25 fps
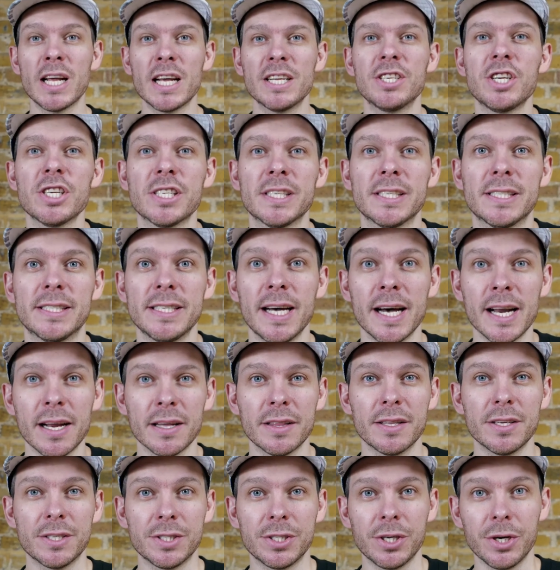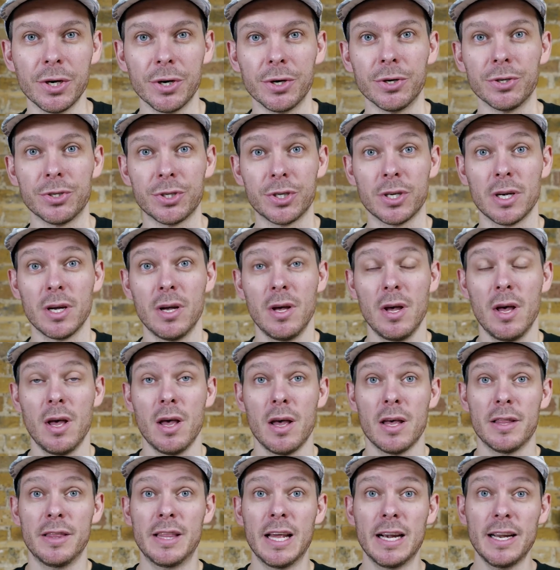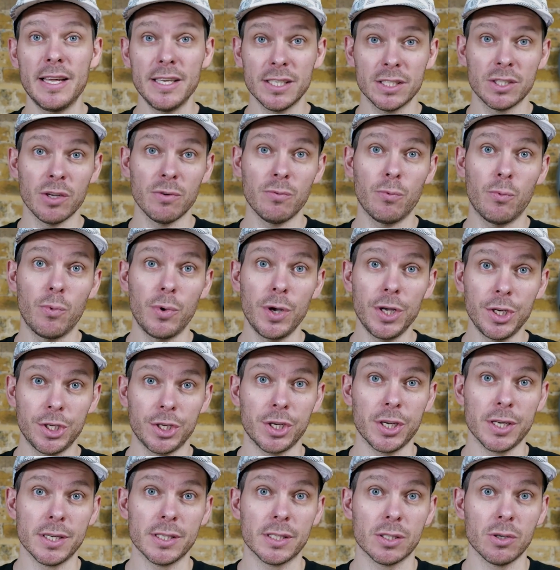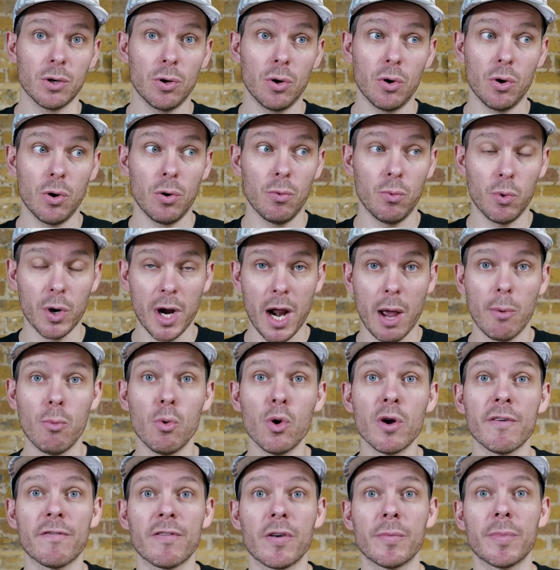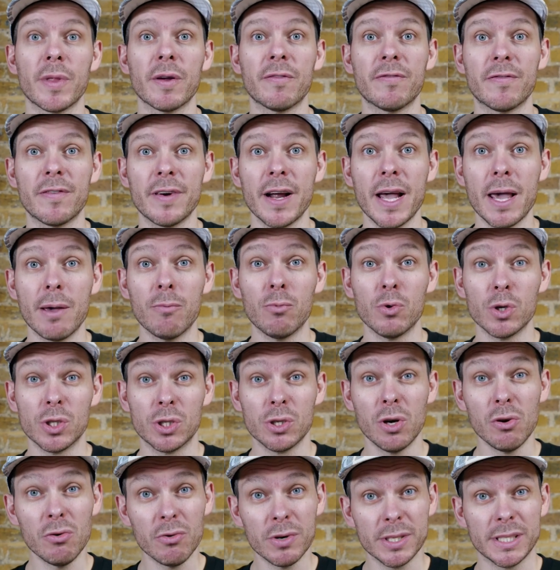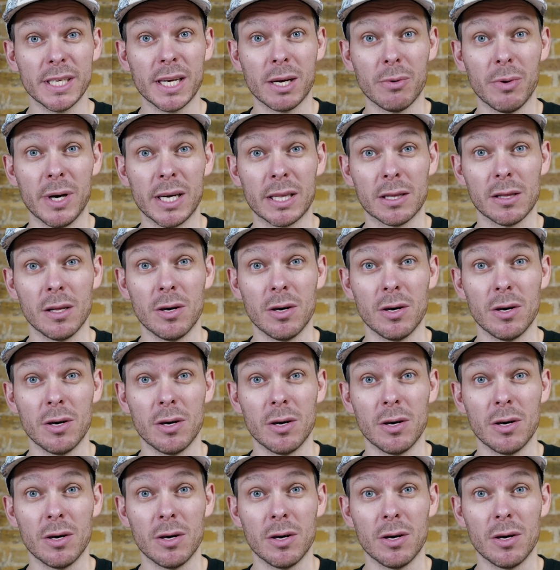I just started the search, the list of wishes or what I want from the frame was already quite